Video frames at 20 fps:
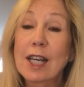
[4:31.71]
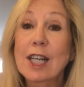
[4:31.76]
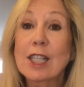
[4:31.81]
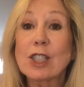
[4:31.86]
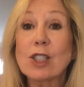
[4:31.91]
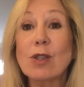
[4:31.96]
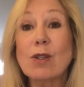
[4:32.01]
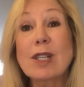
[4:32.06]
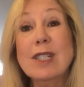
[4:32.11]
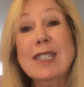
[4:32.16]

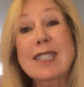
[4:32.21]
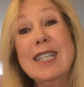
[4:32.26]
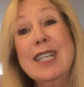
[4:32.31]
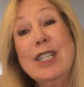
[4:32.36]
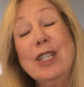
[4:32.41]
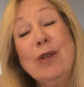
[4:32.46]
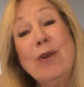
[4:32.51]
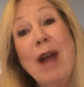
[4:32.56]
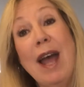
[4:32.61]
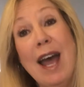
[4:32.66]
So let's say
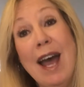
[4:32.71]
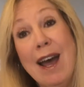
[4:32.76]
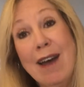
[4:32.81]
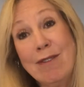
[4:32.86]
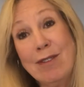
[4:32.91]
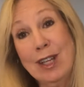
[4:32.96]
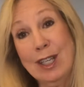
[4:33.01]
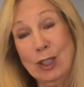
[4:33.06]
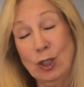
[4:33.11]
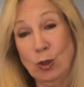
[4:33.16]
you
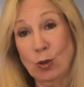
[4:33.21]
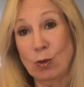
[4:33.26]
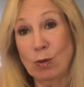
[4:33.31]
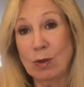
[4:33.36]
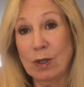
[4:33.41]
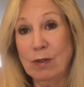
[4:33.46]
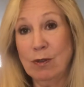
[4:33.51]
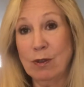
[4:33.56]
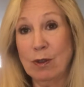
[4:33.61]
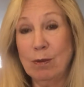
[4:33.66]
have that
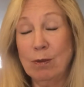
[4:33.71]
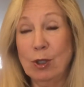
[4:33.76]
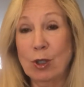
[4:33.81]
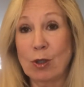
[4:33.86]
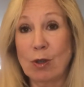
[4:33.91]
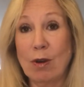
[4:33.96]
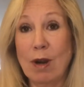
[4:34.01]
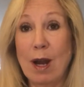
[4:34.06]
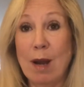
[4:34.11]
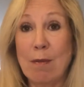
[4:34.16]
jewelry from your
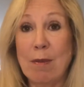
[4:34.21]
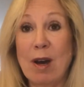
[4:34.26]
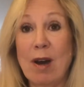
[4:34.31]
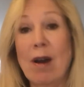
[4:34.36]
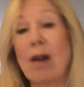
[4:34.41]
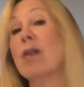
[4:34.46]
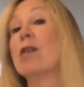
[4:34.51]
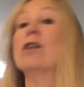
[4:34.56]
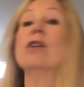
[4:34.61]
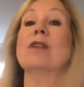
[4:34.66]

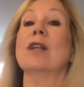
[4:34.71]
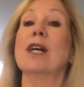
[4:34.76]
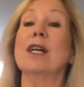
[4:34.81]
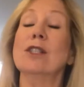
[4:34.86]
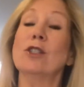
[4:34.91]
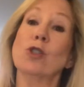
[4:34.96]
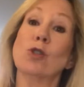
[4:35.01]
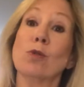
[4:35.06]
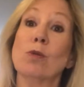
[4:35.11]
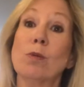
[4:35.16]
grandma or
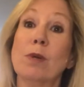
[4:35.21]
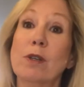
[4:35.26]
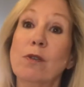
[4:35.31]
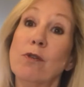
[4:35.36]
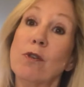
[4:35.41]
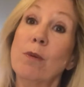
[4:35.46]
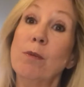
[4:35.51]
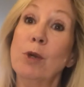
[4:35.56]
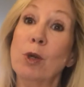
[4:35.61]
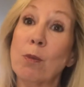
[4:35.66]
that jewelry
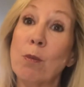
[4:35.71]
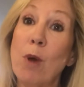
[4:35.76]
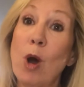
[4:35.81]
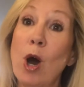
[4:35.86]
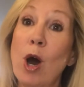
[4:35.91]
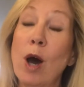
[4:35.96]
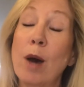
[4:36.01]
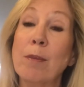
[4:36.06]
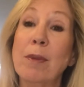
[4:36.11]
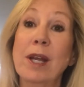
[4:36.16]
from your
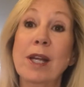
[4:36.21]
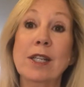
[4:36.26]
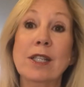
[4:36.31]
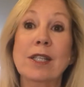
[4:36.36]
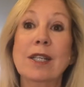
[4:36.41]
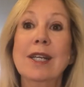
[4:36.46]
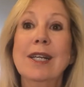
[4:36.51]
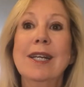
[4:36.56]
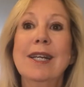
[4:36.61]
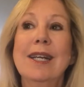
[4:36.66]
mom,
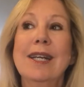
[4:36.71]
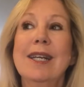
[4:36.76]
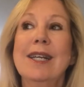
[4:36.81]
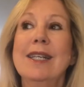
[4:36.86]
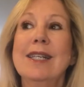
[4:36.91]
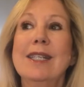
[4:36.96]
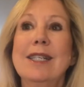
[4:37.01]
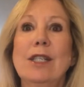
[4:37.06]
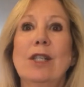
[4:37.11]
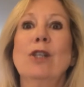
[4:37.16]
and
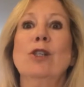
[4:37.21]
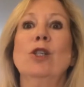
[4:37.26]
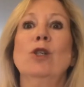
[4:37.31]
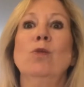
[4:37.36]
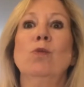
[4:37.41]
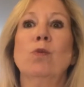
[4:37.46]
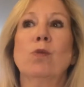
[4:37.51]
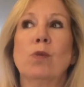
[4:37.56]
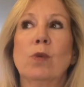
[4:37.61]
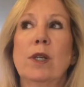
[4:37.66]

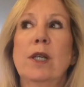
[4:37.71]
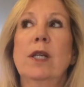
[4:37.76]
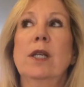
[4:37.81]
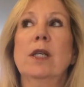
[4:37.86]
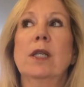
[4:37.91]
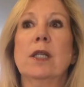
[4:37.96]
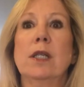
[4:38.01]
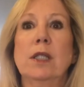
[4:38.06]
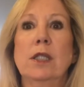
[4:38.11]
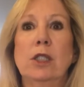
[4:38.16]
you
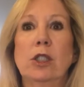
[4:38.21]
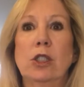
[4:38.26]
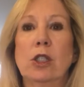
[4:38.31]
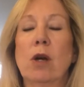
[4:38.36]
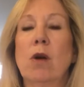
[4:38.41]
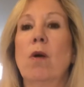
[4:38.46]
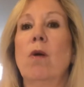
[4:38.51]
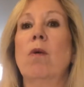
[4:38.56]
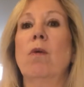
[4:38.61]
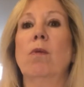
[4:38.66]
really
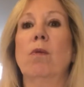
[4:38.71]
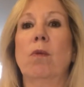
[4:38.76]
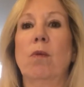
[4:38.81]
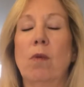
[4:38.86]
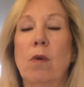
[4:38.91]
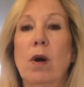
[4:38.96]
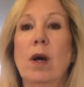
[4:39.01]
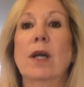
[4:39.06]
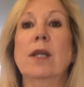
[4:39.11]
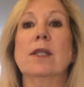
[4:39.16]
don't
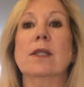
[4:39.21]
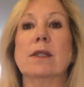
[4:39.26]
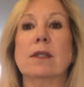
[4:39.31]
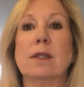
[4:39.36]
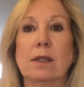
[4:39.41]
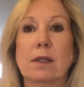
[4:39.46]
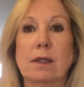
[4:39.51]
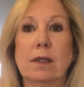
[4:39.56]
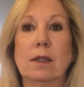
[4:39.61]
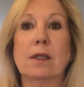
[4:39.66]
want
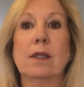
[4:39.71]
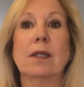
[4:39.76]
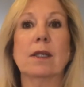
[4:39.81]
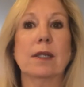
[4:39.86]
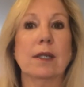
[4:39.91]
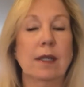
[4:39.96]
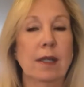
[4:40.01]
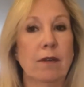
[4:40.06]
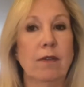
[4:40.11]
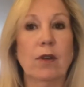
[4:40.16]

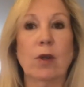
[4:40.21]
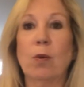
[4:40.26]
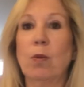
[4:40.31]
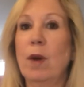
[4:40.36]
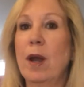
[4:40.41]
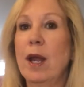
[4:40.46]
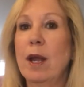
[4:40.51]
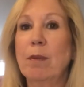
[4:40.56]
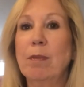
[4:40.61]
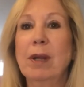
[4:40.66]
to give it
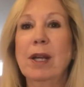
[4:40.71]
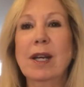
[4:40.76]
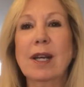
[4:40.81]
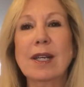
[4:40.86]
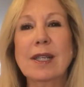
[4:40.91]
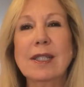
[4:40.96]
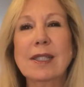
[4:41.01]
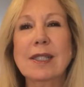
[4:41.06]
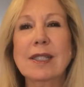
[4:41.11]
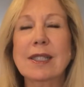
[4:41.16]
away,
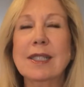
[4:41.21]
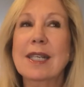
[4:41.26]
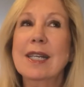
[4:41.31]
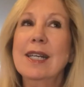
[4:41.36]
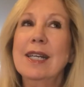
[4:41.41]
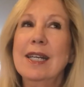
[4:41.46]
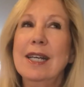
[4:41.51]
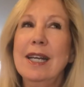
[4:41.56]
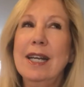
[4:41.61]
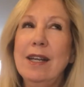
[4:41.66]
because
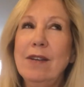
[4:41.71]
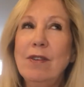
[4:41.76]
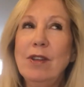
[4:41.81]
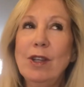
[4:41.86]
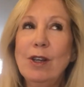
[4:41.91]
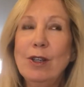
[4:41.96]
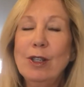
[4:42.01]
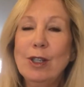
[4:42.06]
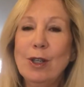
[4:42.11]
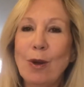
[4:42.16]
even
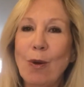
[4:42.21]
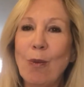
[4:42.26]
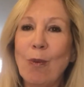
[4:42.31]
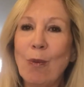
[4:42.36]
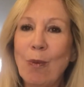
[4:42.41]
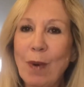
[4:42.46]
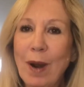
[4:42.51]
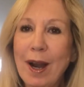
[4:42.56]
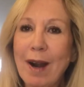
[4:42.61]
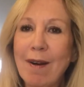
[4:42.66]
though you
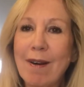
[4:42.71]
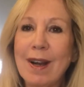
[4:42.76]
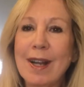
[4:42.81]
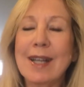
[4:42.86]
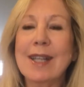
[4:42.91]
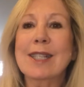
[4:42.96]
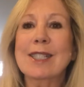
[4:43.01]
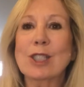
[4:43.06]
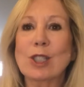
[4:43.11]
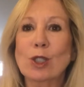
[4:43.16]
don't wear
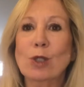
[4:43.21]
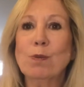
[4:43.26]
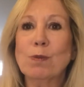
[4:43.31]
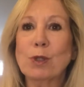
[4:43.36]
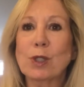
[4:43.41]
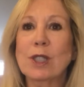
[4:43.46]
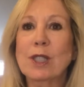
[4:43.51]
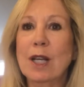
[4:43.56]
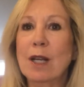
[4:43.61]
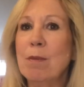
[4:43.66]
it, it's
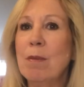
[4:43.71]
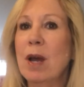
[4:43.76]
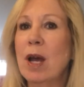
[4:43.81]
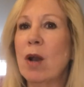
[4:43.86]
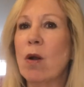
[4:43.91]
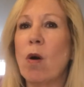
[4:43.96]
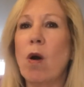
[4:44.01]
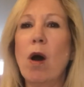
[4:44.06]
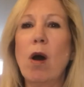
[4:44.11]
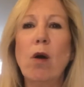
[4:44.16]
super
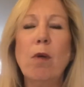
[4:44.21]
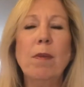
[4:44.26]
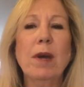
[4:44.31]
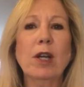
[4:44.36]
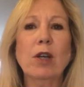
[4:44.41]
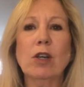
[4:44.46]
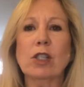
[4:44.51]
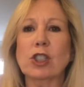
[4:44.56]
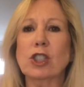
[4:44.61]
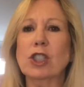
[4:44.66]
sentimental. Oh
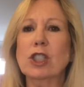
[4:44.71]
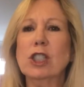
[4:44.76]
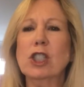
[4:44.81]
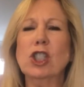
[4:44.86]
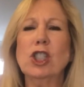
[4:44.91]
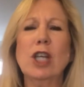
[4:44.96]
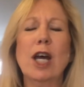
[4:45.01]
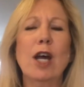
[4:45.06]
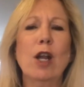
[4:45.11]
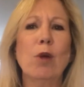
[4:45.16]
my gosh, this
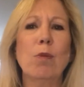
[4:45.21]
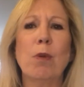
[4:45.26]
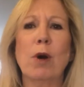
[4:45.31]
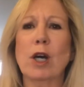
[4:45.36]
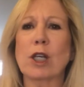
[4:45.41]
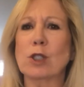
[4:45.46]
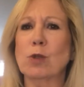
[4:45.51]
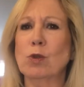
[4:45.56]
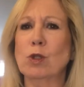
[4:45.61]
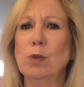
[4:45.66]
shadow
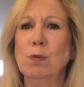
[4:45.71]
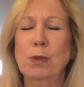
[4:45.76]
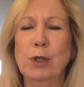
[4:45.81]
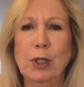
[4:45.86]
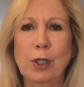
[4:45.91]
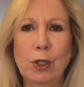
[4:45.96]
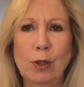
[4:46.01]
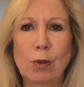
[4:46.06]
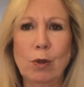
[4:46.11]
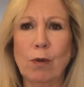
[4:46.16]
box was
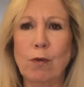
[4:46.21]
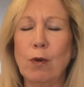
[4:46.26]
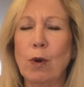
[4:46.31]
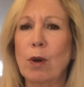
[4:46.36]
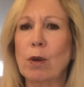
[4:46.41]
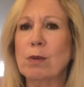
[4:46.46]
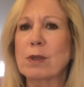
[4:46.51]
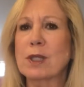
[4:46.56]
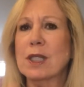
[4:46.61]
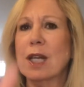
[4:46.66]

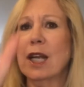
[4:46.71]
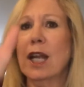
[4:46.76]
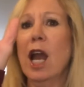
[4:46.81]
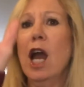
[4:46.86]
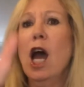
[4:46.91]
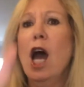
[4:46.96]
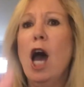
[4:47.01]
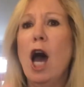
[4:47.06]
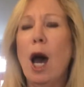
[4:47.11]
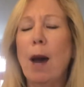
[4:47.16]
beautiful. It was like
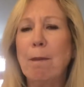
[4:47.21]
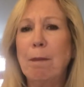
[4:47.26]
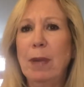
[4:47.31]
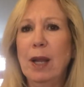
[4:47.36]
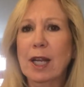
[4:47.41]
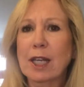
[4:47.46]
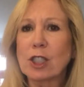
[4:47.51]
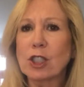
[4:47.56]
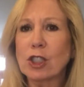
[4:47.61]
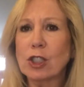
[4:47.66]
a
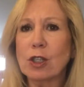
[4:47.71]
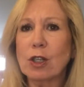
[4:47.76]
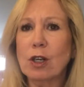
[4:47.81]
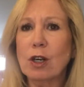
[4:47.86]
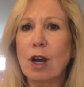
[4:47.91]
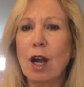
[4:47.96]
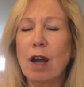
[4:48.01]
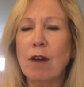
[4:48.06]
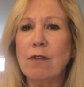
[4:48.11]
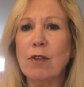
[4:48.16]

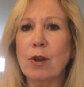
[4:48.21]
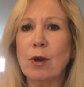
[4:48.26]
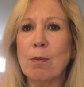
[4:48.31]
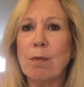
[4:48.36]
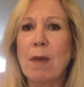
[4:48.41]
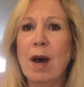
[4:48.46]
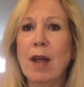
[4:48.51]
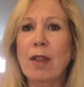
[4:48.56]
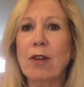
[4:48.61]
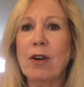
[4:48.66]
picture of their
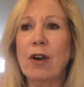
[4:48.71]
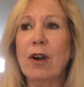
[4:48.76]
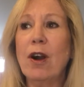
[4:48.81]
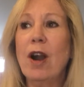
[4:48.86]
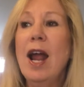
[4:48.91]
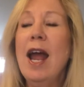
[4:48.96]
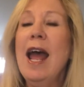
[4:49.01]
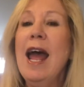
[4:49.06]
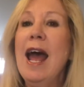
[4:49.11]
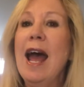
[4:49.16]

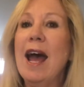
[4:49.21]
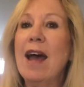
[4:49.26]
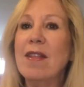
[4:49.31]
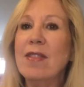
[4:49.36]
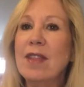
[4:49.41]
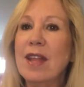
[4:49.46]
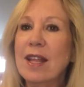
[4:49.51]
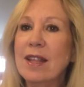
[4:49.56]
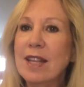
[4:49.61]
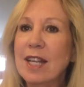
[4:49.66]
mother,
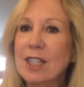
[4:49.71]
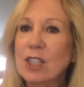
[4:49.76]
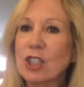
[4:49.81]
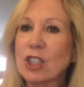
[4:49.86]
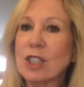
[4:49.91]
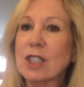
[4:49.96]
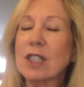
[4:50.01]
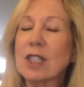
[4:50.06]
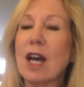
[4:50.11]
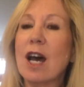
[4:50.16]
and then they
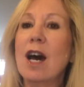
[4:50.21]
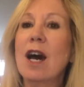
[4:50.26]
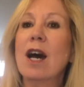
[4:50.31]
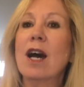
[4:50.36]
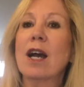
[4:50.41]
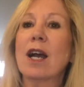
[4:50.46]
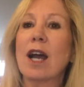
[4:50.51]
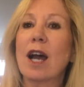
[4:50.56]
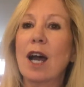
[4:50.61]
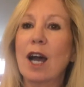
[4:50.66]
just
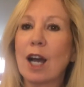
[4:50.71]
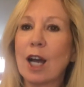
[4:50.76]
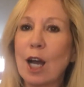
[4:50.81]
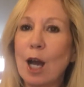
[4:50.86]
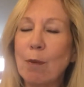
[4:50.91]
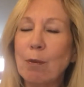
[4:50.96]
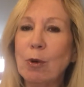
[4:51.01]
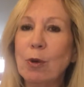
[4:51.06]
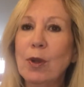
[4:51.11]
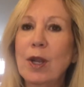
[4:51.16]
hung a
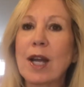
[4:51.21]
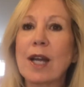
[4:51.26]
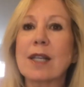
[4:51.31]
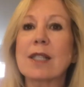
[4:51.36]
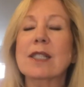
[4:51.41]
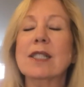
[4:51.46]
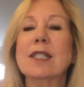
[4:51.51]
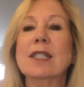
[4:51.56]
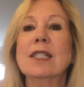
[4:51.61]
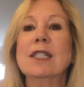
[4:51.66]
couple
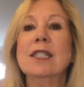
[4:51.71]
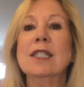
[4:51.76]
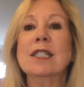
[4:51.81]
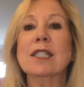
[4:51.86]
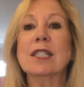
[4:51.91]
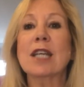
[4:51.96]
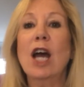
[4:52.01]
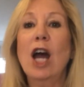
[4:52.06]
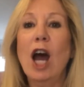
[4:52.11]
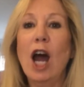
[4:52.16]

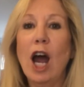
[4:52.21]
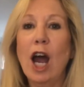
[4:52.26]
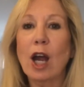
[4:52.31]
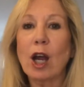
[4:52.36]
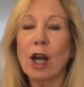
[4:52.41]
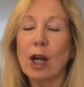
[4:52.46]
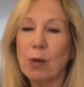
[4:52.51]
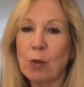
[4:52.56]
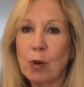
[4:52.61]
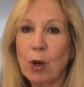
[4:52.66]
necklaces,
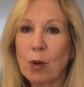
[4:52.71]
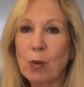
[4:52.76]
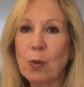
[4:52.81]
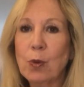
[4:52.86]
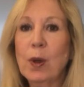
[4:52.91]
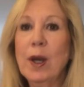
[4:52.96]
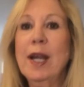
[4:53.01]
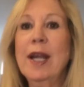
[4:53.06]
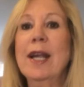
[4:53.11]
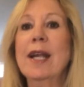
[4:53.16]
a
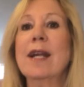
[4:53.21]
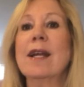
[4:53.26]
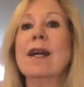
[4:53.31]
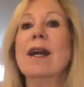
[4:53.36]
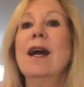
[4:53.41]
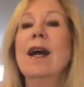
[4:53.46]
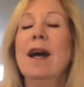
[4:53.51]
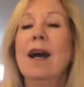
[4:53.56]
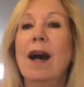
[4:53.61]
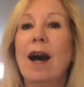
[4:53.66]

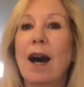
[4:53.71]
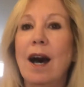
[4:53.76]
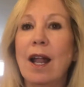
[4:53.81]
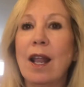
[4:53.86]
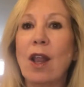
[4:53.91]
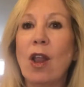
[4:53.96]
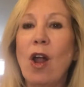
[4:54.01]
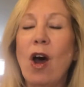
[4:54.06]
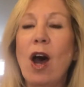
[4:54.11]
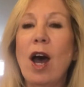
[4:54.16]
ring, a
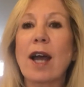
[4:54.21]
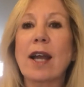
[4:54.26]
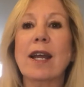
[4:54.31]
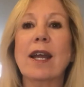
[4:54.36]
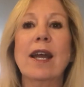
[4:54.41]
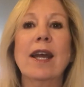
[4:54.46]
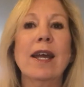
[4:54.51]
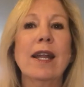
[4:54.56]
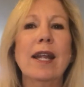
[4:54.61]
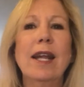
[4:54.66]

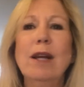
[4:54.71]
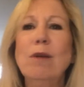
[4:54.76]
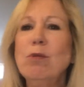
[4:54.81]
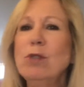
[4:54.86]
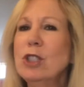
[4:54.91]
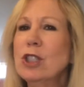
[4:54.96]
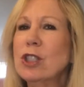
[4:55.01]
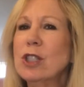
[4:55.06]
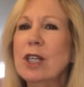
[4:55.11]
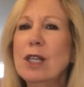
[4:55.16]
locket. It
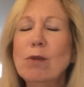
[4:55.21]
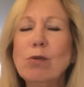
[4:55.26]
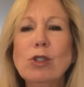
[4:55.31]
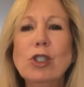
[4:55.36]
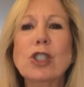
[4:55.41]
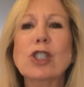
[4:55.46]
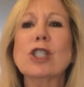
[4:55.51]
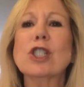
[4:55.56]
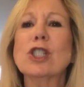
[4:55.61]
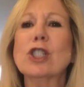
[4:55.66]

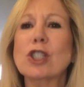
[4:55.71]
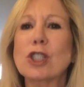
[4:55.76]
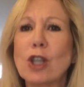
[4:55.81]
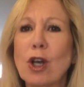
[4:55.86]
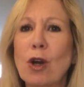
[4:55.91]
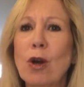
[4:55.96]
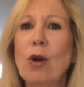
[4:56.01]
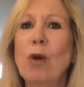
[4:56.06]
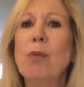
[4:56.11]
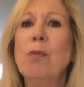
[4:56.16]
was just
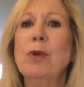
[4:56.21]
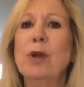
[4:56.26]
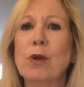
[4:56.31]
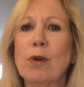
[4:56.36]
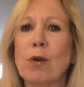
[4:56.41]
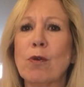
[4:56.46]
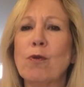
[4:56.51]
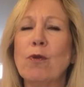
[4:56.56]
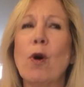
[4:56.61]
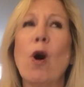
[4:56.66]
so
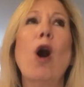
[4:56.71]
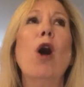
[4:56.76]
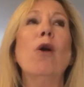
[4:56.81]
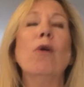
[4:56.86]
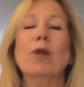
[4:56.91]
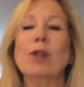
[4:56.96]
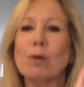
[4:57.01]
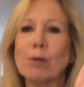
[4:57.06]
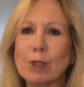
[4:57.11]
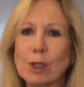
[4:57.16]
beautiful.
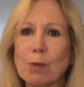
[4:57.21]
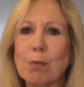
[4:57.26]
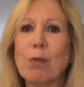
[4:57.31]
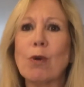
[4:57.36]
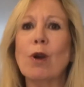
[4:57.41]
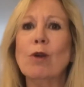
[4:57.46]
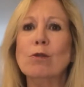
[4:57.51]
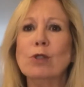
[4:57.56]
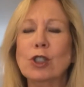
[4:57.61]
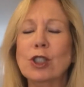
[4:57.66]
Oh, and there was a
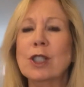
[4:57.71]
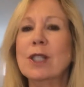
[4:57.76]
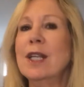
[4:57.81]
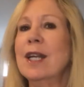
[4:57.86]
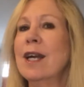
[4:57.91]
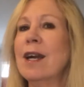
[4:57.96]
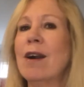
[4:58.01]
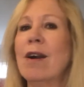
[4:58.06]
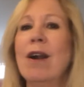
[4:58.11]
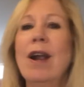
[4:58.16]
brooch in
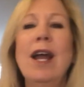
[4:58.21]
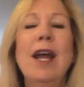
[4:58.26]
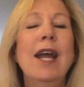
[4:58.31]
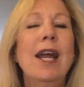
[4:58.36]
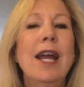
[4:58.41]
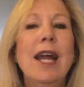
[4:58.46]
there.